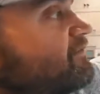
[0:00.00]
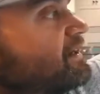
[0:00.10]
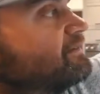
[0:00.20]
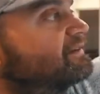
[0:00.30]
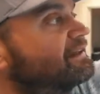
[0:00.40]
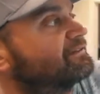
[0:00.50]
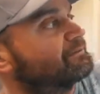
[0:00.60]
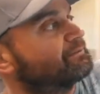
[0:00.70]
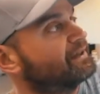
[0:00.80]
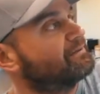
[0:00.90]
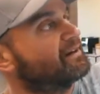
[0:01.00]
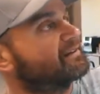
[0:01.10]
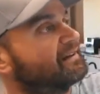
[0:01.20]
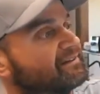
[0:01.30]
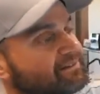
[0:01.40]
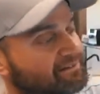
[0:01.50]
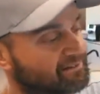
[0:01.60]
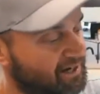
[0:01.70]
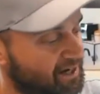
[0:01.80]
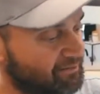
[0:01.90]
favorite things from Piedmontese is
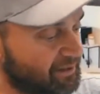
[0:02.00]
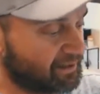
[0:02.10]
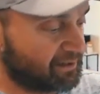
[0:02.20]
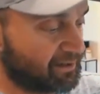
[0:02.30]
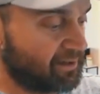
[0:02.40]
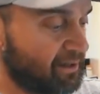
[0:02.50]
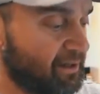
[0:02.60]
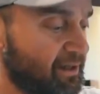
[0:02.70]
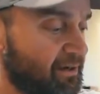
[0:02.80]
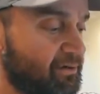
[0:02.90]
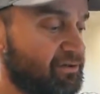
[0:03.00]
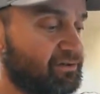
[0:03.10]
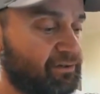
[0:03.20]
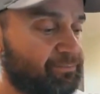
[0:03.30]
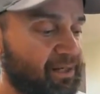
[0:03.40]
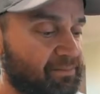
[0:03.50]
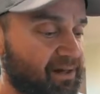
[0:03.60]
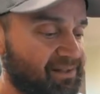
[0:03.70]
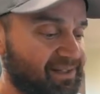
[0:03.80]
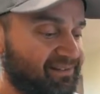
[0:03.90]
this guy right here, which is just
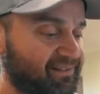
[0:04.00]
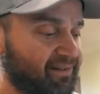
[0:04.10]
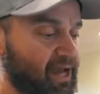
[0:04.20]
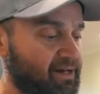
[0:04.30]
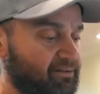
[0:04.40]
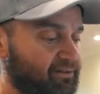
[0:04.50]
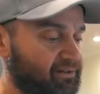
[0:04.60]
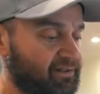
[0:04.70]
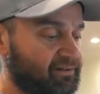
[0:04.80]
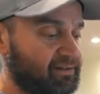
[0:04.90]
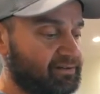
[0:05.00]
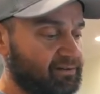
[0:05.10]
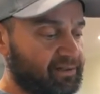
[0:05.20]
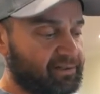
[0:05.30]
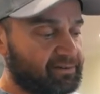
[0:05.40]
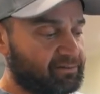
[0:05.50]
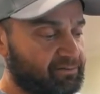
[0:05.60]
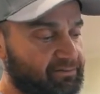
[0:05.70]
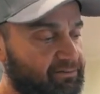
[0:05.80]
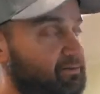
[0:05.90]
Piedmontese sliders. So you can see these are like
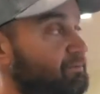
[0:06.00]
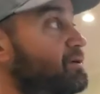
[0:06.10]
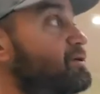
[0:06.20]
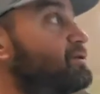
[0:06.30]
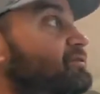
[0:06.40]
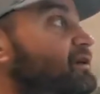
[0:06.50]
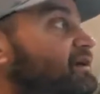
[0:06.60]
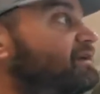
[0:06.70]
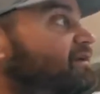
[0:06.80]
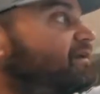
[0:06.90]
little burgers, right?